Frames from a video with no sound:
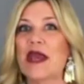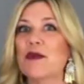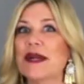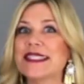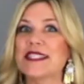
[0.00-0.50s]

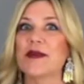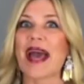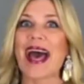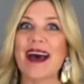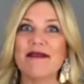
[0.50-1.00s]
Once you
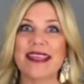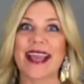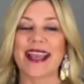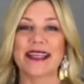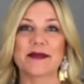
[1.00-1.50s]
have the
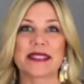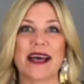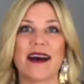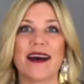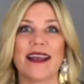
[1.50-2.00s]
items
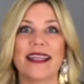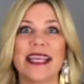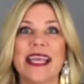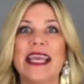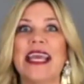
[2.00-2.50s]
on,
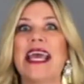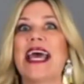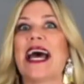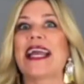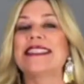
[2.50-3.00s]

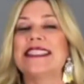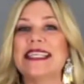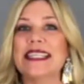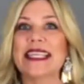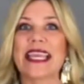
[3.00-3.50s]

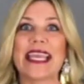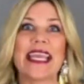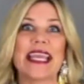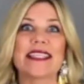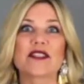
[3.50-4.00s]

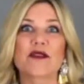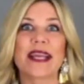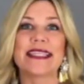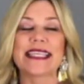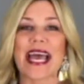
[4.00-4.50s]
ideally it's
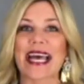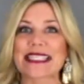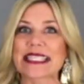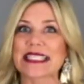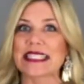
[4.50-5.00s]
great to
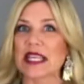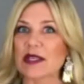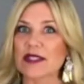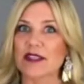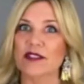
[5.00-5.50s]
ask the
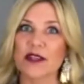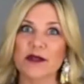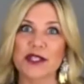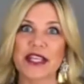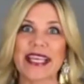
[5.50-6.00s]
sales
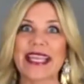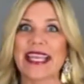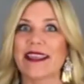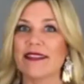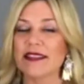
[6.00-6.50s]
associate
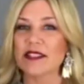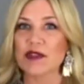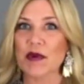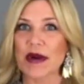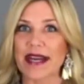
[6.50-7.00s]
in the
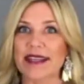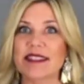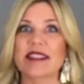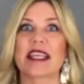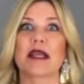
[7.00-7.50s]
store
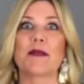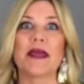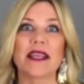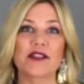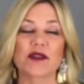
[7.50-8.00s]
to take a
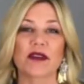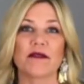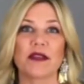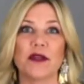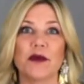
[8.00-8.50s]
picture
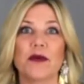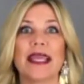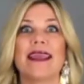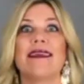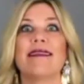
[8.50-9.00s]
of you
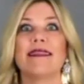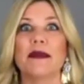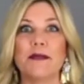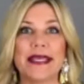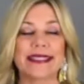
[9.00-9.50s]
in the
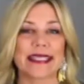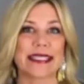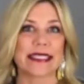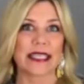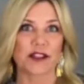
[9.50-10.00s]

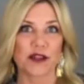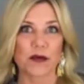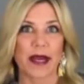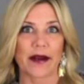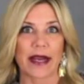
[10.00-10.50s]
pieces that you're
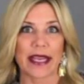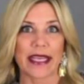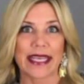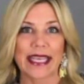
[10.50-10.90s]
wearing.